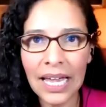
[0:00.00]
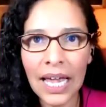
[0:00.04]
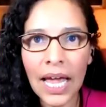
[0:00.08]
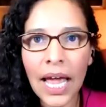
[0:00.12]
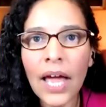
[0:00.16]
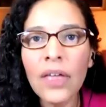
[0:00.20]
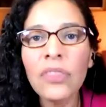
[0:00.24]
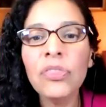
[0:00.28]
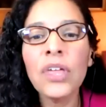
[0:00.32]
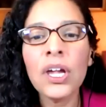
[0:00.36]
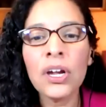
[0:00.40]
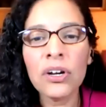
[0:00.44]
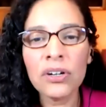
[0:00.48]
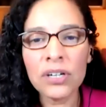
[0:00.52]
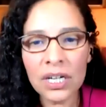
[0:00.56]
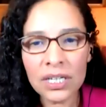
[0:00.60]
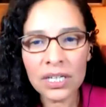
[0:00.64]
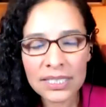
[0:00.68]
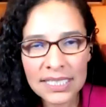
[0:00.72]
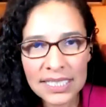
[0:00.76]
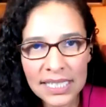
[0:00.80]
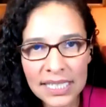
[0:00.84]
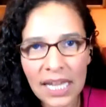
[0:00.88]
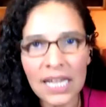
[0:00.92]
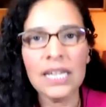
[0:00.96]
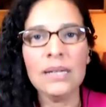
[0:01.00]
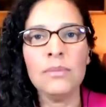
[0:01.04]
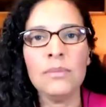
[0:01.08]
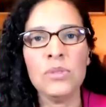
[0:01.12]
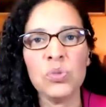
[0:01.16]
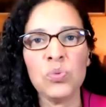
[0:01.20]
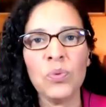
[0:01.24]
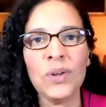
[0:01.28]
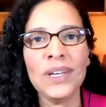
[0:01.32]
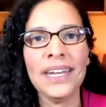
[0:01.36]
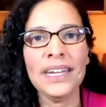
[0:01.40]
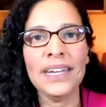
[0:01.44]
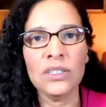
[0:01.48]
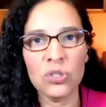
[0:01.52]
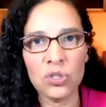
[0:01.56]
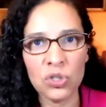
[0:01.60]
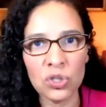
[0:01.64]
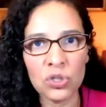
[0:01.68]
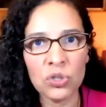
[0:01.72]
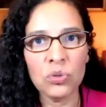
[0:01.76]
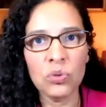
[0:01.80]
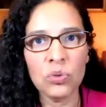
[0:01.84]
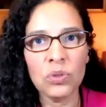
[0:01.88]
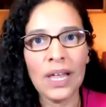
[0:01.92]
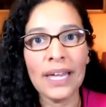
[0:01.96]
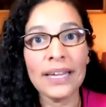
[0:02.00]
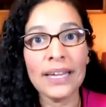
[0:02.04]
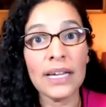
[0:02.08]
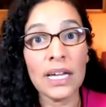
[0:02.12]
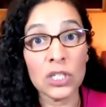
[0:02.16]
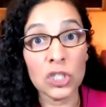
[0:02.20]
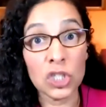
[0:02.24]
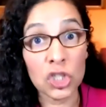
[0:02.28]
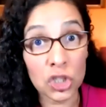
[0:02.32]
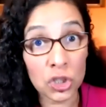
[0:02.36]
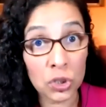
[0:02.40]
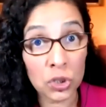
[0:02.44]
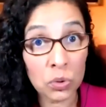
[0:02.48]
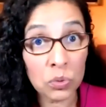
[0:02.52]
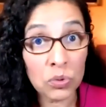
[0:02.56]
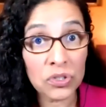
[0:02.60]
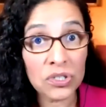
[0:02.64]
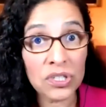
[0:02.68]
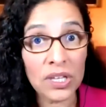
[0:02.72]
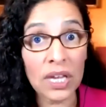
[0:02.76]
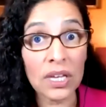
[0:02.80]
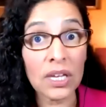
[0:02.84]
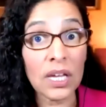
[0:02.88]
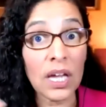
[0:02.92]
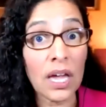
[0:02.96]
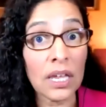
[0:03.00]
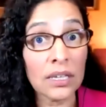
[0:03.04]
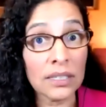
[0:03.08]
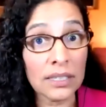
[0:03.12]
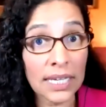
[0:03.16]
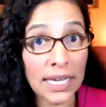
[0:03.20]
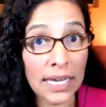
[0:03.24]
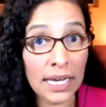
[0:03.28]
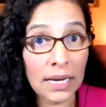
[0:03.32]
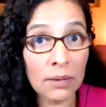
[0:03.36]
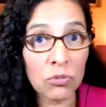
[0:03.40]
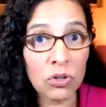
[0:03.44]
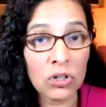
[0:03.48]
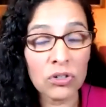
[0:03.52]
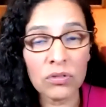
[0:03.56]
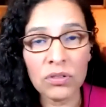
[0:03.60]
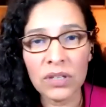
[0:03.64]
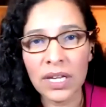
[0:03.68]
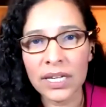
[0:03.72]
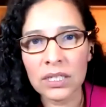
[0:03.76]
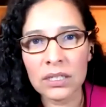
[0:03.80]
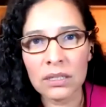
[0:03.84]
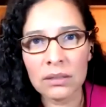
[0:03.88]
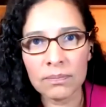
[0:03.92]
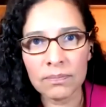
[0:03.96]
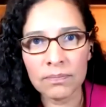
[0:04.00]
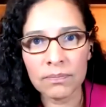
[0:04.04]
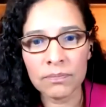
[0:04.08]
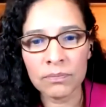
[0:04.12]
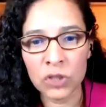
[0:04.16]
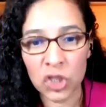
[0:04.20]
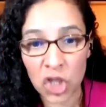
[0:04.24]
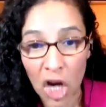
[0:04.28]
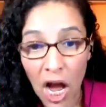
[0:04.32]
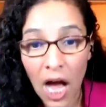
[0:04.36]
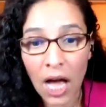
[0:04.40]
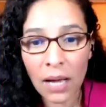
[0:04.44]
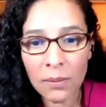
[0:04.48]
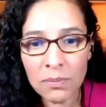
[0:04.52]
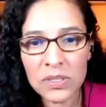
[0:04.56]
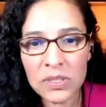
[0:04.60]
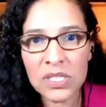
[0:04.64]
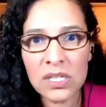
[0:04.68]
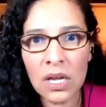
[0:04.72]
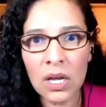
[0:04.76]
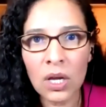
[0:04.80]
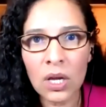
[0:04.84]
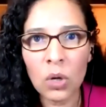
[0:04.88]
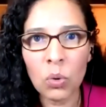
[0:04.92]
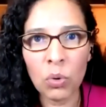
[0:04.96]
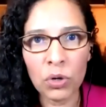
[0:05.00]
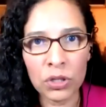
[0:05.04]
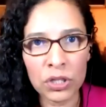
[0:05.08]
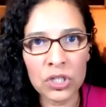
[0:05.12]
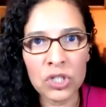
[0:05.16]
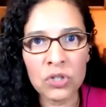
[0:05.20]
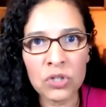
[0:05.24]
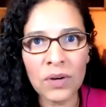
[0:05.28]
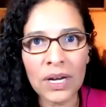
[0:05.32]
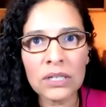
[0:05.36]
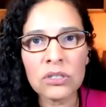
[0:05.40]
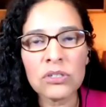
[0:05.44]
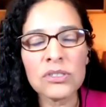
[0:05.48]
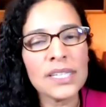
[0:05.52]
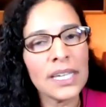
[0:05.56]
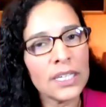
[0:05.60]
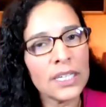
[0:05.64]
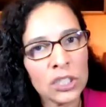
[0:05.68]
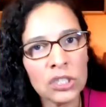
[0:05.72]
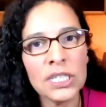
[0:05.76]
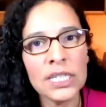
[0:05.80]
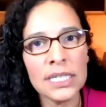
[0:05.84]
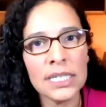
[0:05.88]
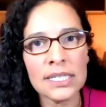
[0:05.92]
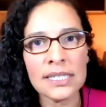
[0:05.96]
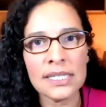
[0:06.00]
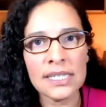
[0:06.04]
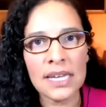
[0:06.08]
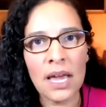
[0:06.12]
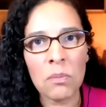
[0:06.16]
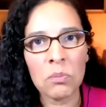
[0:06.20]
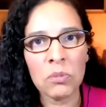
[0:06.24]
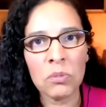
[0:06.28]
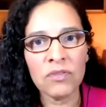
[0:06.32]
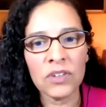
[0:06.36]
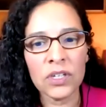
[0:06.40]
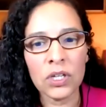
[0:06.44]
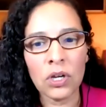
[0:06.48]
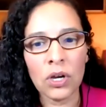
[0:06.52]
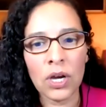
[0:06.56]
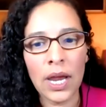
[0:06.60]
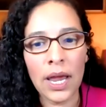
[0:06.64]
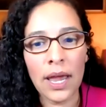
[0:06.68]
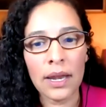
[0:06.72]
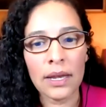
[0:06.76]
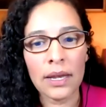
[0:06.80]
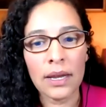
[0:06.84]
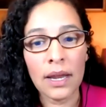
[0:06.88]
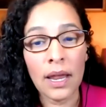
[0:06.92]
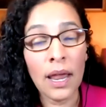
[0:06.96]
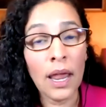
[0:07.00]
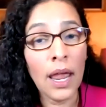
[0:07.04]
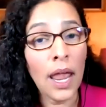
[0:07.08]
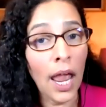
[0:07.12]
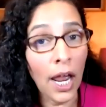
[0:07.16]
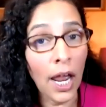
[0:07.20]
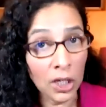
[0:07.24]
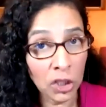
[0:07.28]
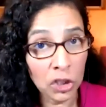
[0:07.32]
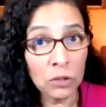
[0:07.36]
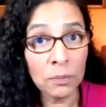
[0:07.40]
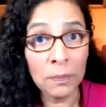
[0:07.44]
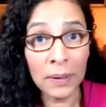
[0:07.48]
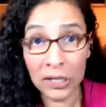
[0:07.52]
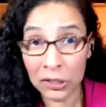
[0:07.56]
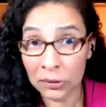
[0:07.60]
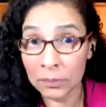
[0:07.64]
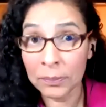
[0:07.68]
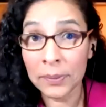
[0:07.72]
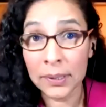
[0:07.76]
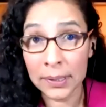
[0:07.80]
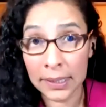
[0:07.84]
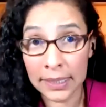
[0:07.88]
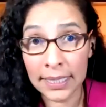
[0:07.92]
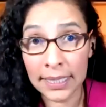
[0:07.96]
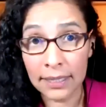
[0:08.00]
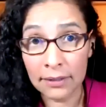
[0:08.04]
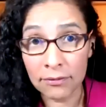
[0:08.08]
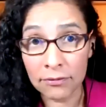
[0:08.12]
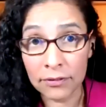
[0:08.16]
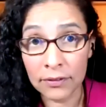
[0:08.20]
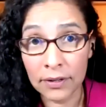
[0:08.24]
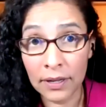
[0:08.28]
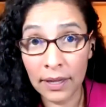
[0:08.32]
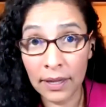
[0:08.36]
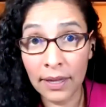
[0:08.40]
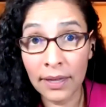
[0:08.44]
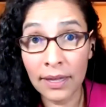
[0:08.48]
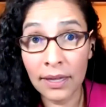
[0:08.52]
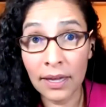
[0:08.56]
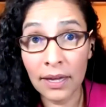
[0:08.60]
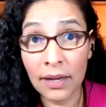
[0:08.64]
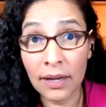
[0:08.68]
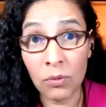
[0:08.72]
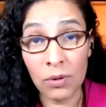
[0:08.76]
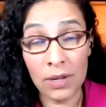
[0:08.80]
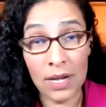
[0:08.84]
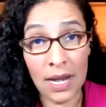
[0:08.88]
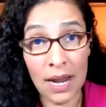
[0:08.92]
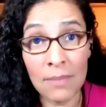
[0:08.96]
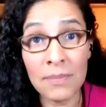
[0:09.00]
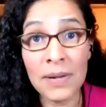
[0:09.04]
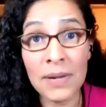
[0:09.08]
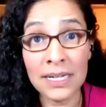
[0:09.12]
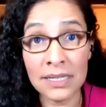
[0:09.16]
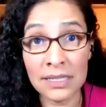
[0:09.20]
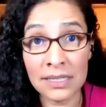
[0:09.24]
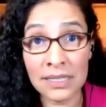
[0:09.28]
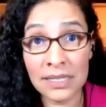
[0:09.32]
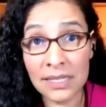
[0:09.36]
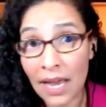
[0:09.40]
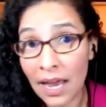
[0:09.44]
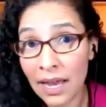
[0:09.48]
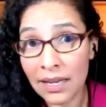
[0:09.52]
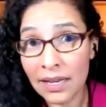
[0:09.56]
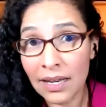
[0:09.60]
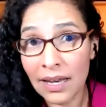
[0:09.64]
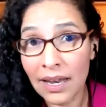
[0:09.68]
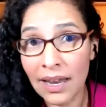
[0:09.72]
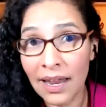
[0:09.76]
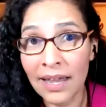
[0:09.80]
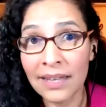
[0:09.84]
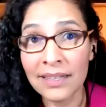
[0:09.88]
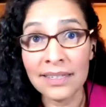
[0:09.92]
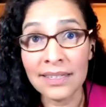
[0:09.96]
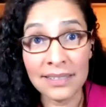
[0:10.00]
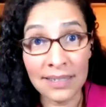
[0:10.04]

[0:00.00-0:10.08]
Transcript: And there are times when I do, like on shoots, like on camera, like jobs, where the director's like, you need to stop moving your head. And you better believe when I'm on a set and the,